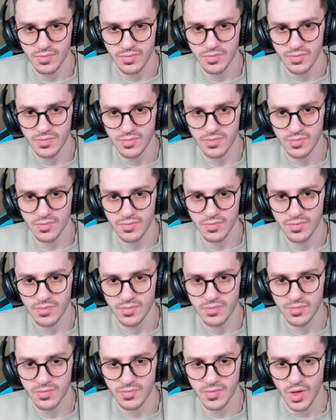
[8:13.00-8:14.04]
two I
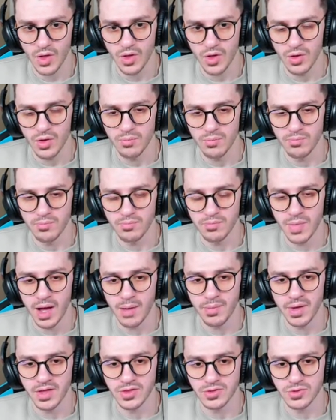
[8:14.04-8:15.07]
spies?
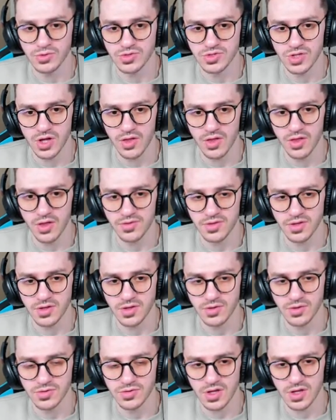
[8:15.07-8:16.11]
Mame, you saw
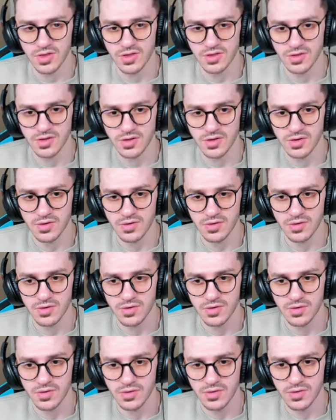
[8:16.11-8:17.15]
nothing. You saw nothing.
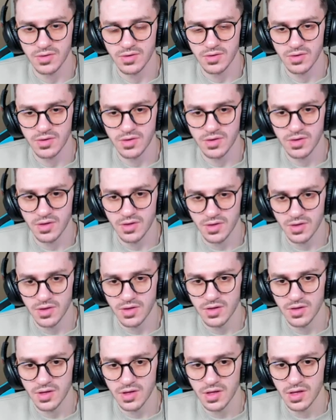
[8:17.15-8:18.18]
Appears to have
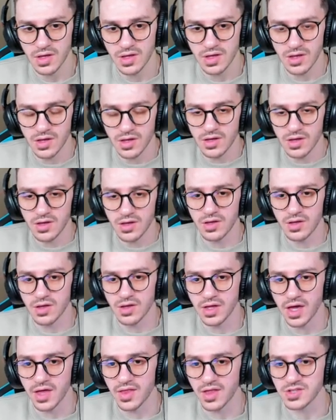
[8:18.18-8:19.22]
been
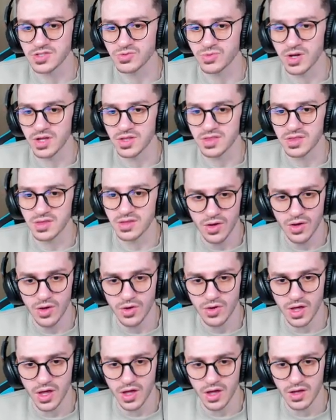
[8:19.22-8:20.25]
nothing. Yeah, that's right.
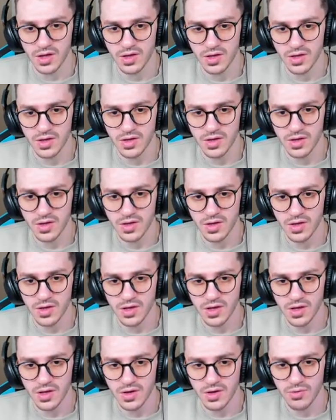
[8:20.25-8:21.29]
Okay.
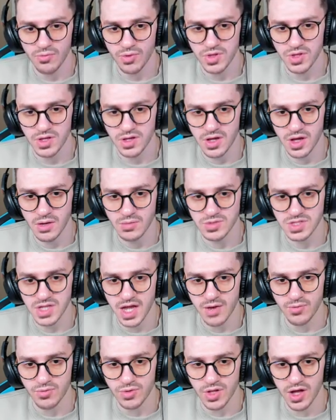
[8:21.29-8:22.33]
When he comes,
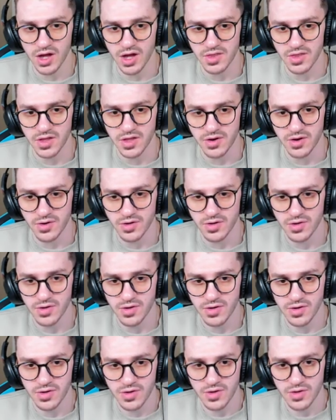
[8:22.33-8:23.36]
I will hide here.
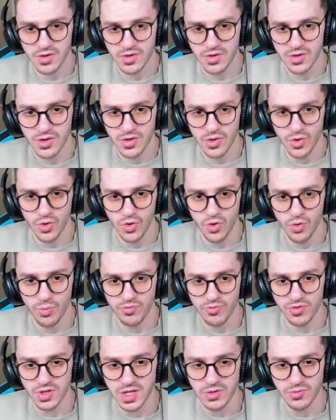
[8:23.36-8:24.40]

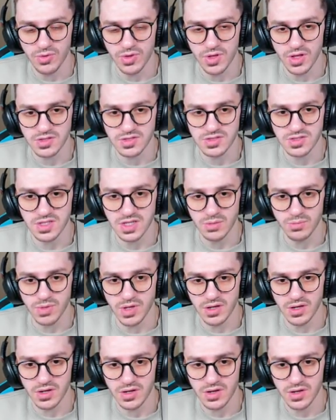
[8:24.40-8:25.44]
Hopefully he will not see
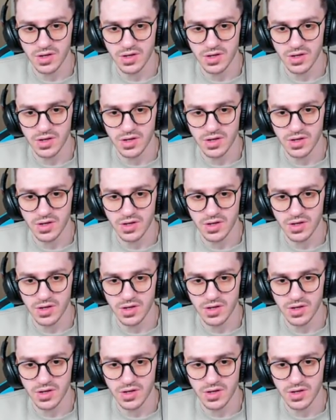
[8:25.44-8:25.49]
me.